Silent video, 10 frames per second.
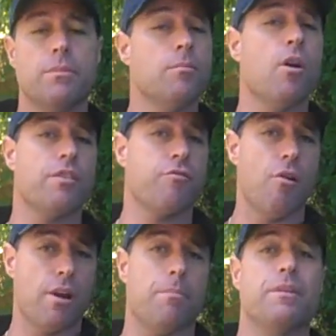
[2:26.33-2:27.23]
You might
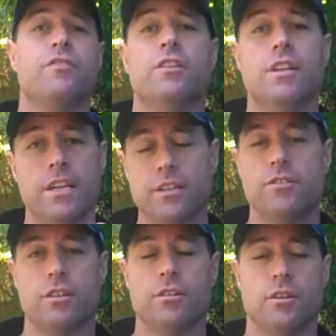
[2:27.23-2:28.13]
throw it up if you needed
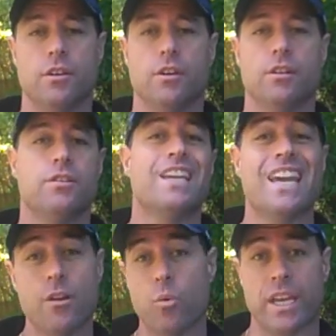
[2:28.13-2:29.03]
to
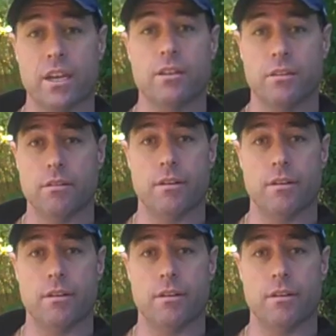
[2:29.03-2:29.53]
get a wicket,